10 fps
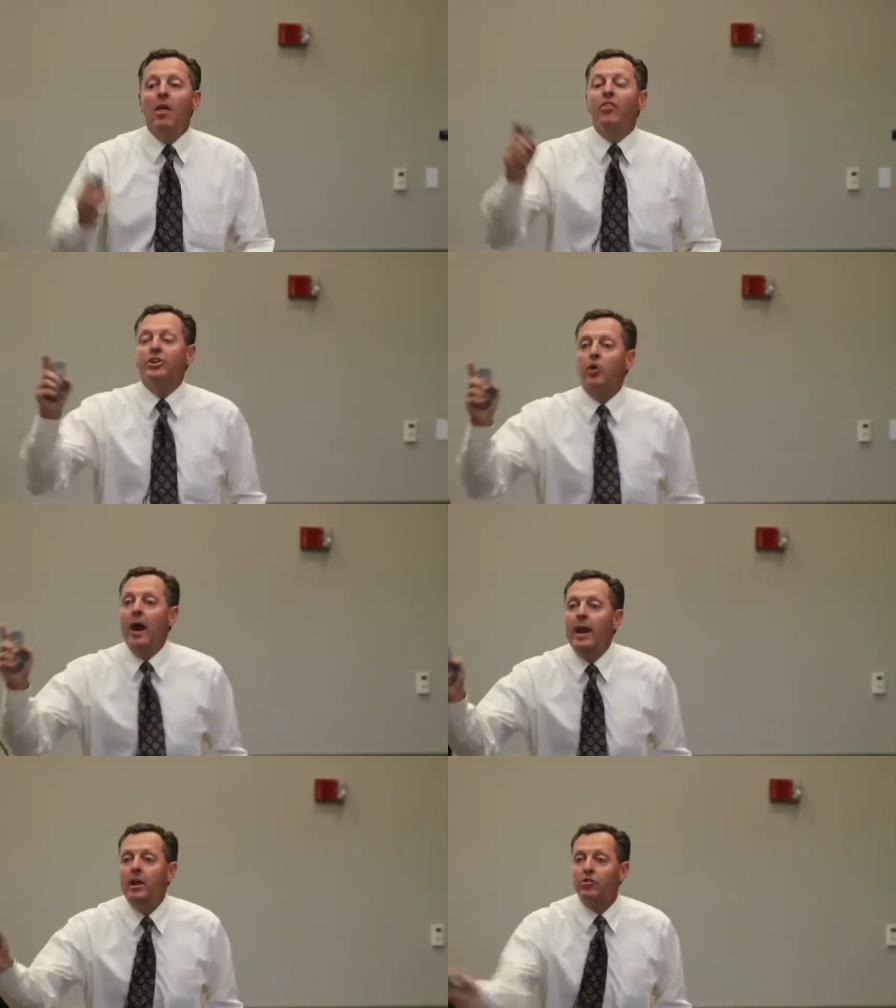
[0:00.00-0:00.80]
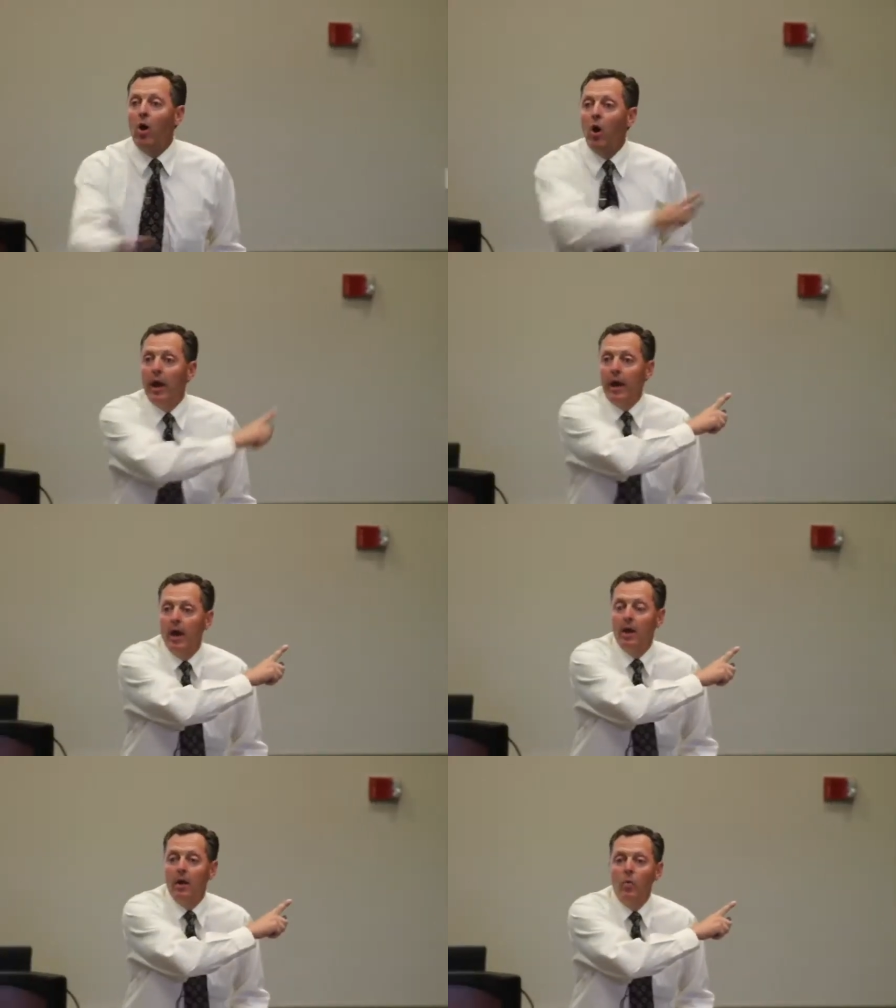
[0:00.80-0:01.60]
The train is rolling,
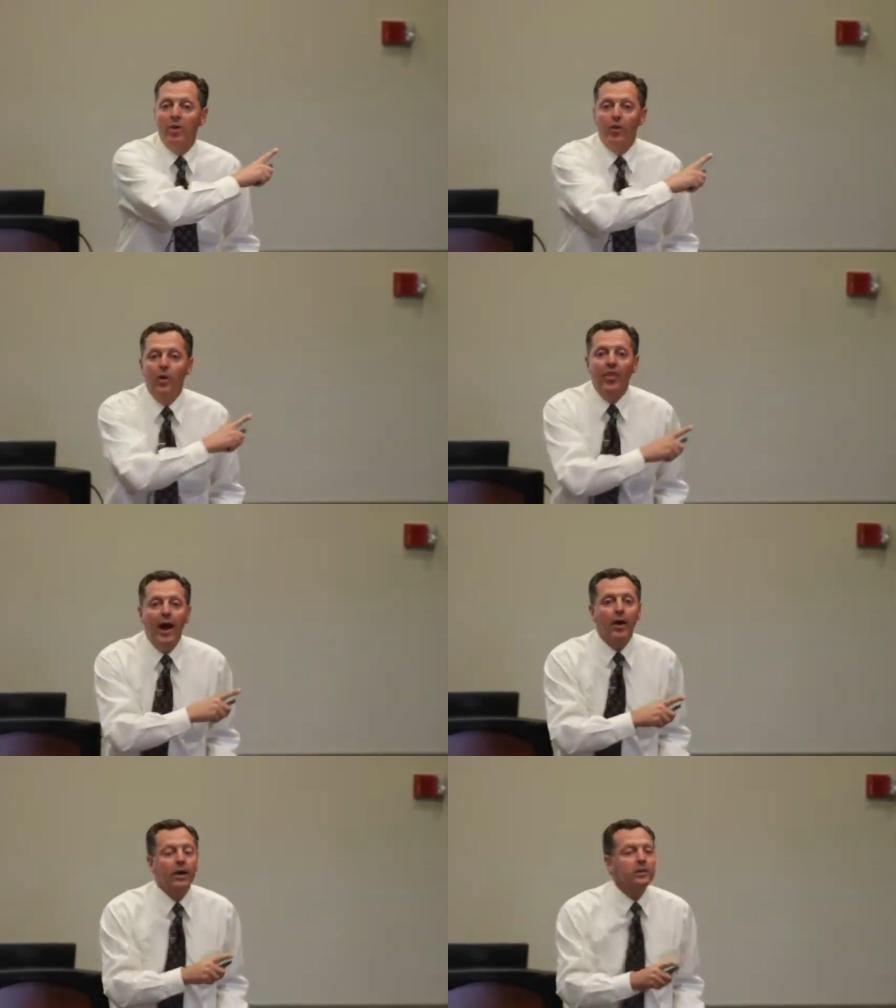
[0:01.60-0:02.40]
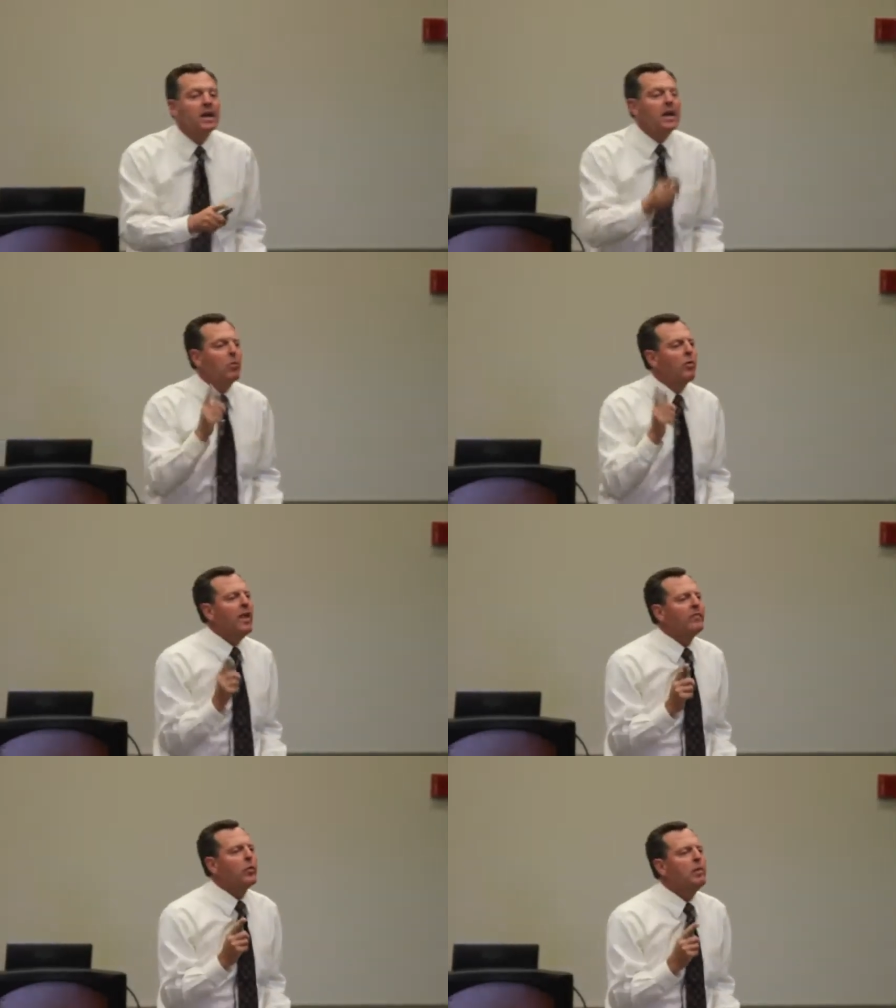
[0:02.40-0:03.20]
with or without us. It will
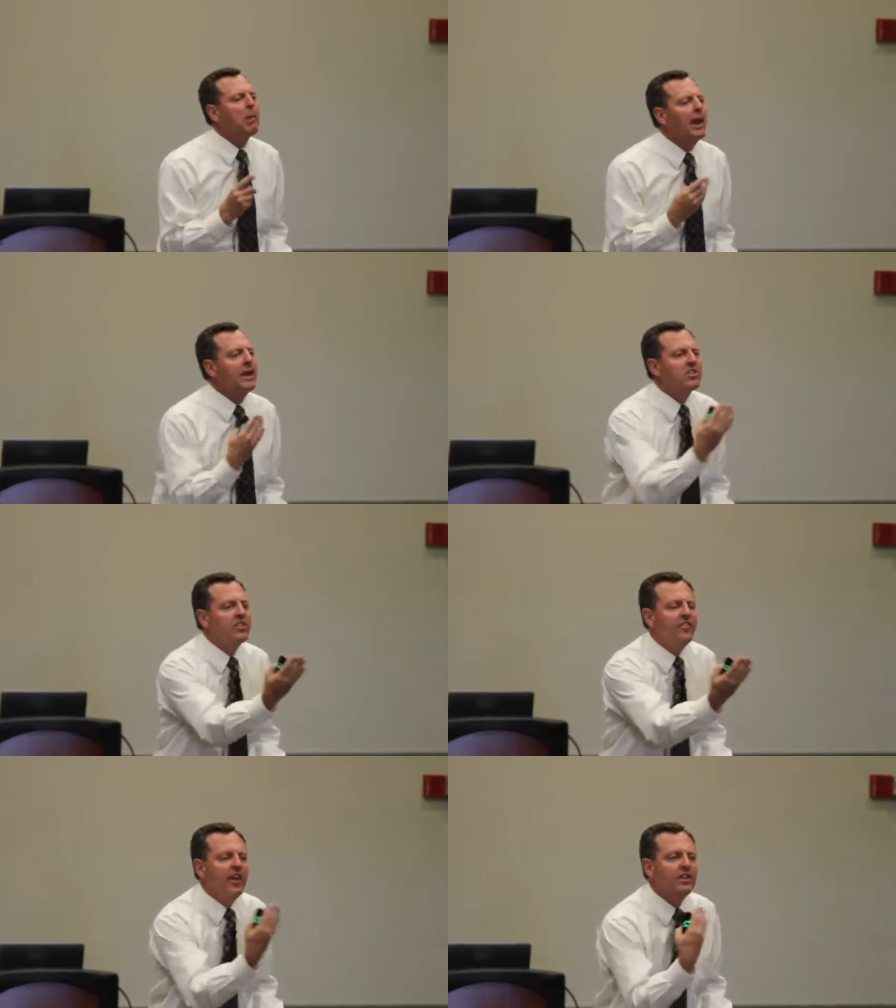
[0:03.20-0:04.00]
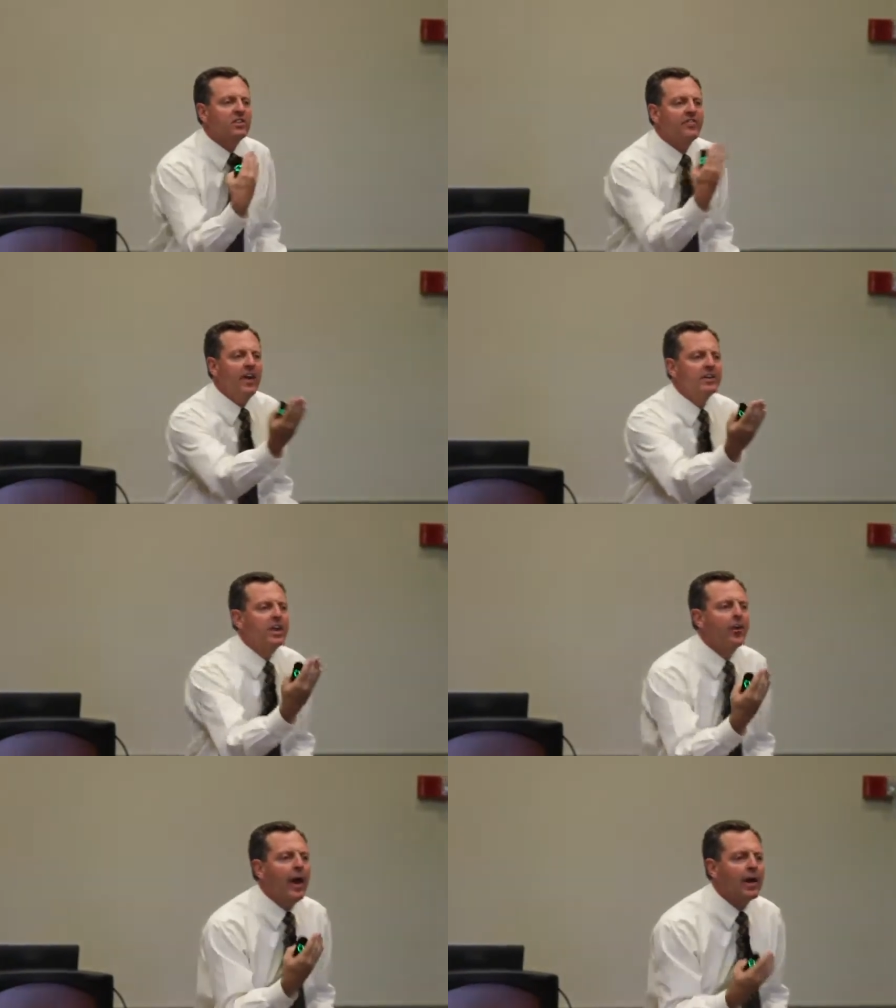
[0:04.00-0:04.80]
never replace the face-to-face
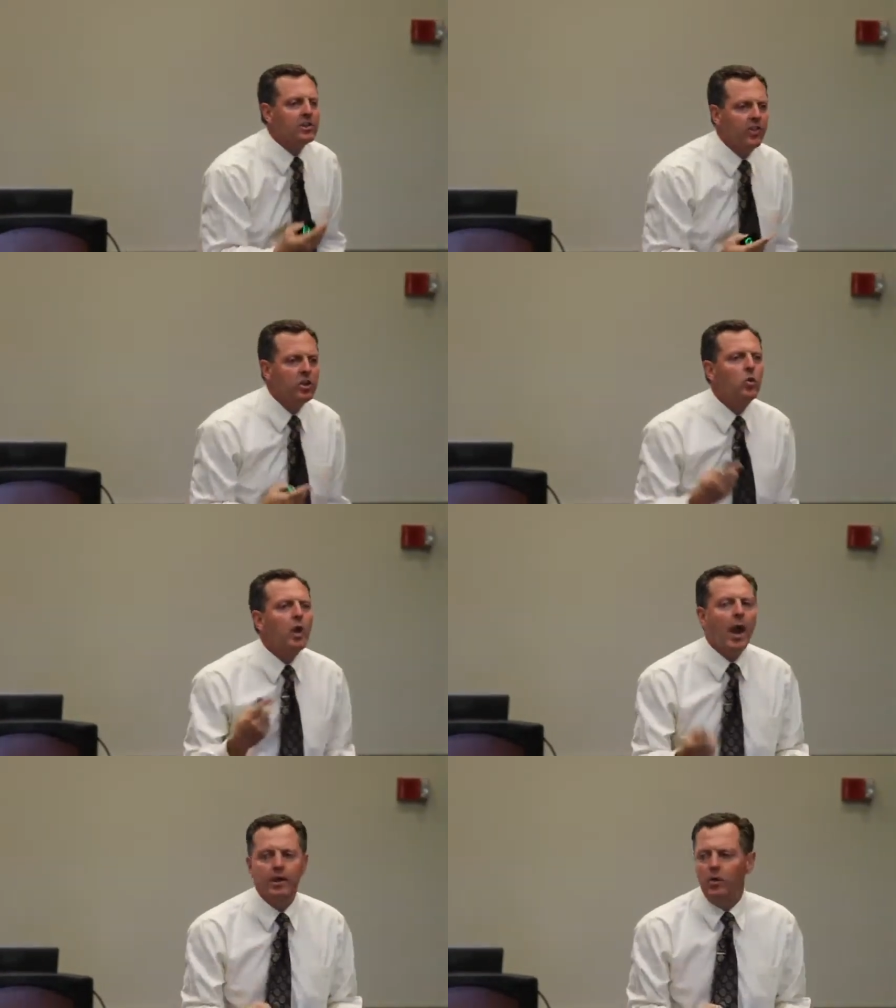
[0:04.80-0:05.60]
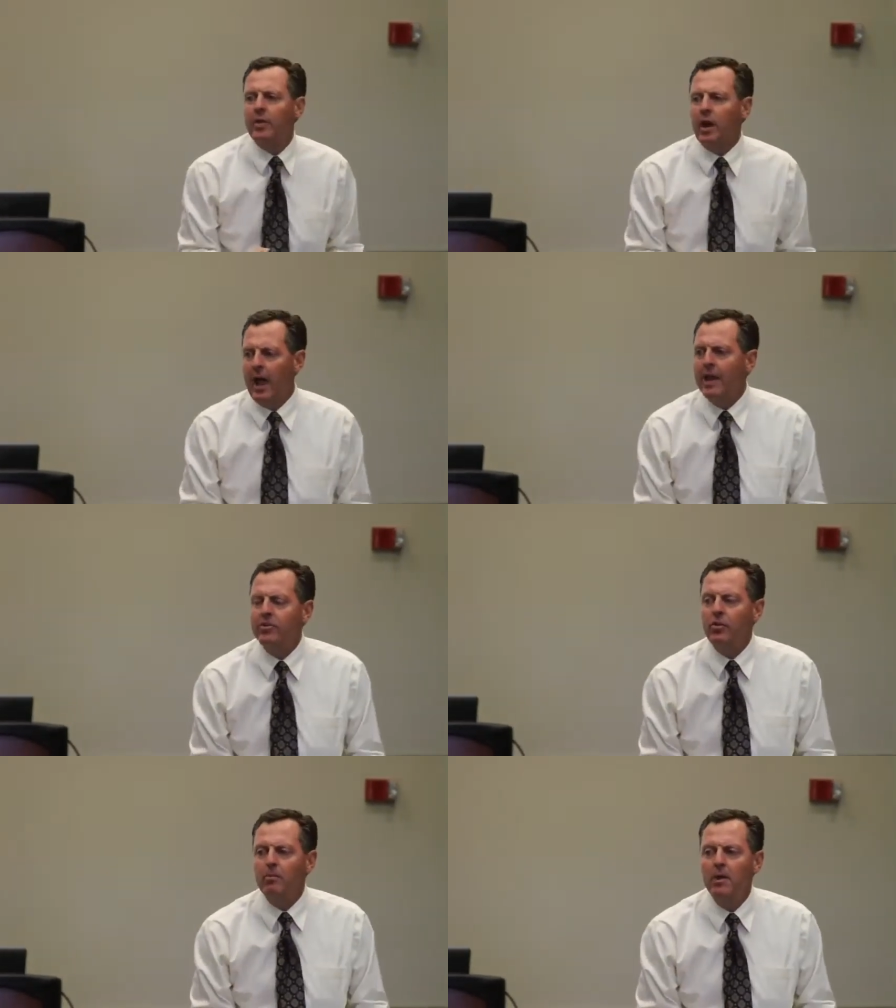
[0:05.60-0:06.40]
interaction that you and I do in the
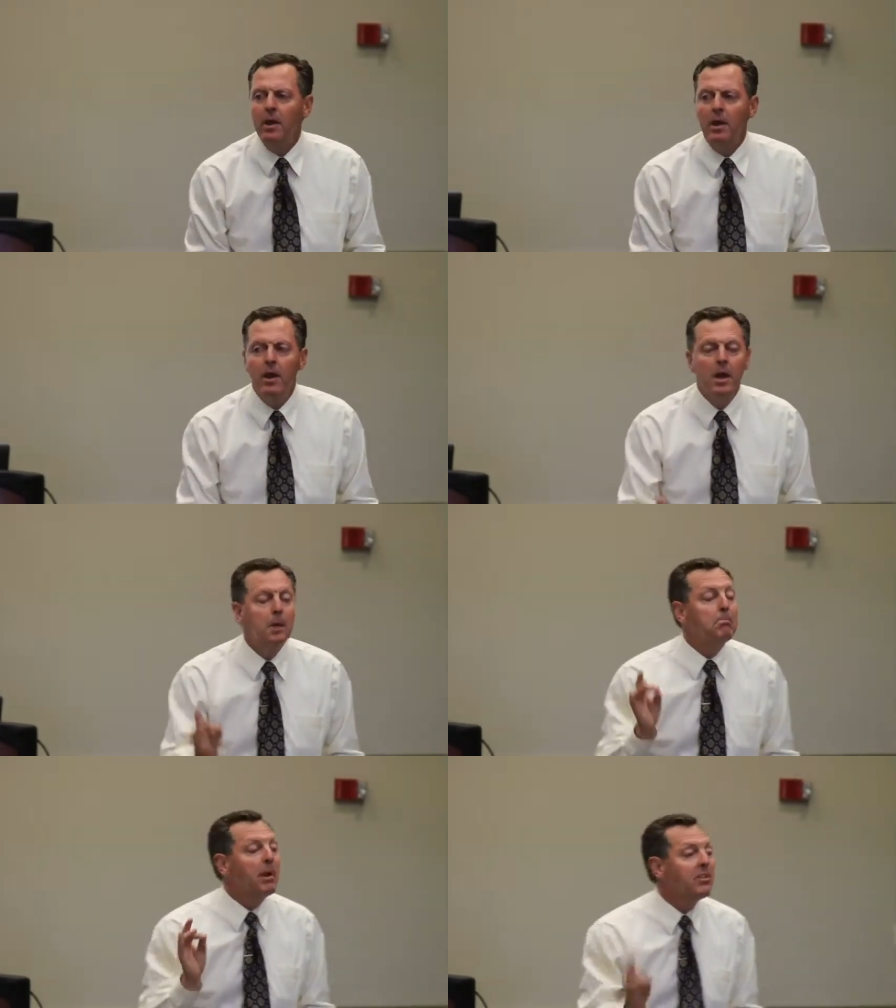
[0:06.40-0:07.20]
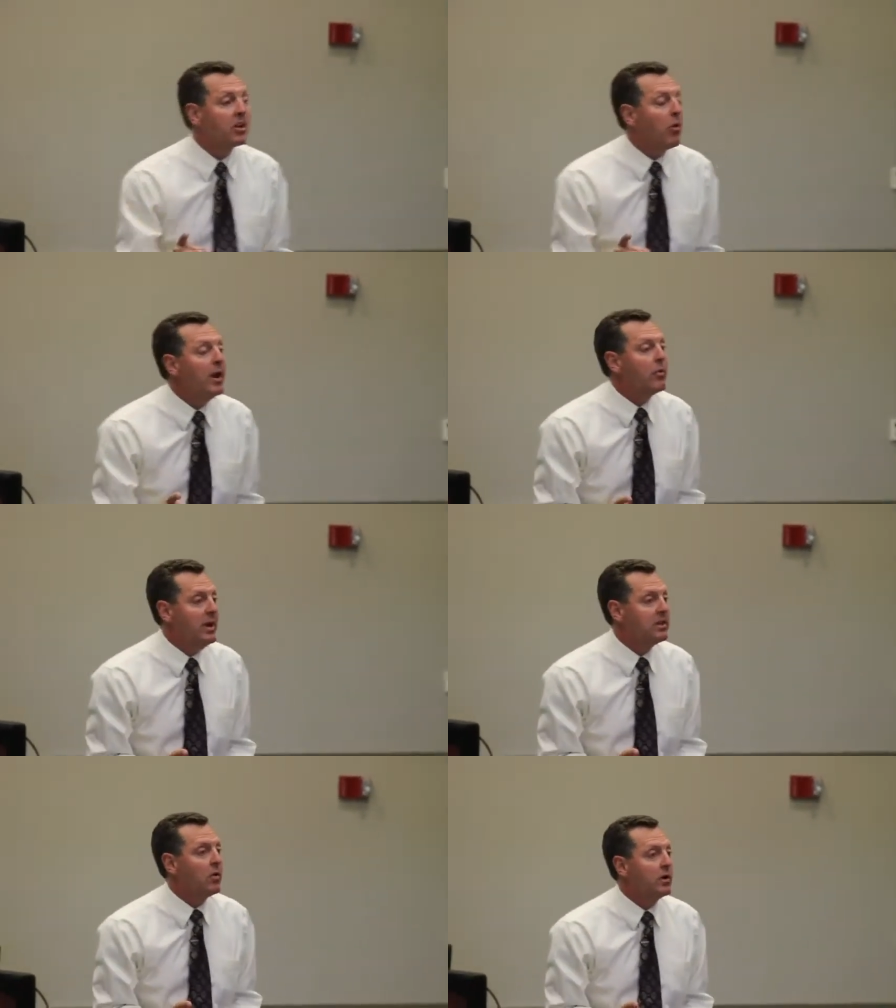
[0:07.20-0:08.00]
classroom, but it's a great
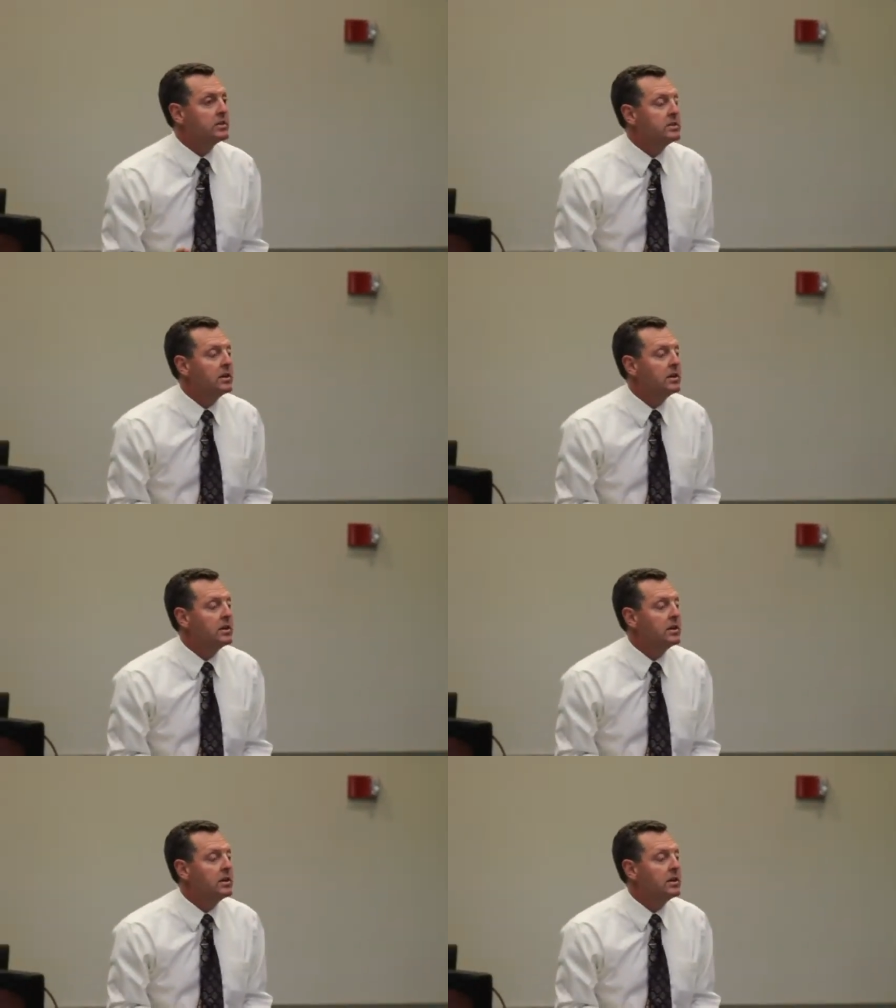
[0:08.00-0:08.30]
resource.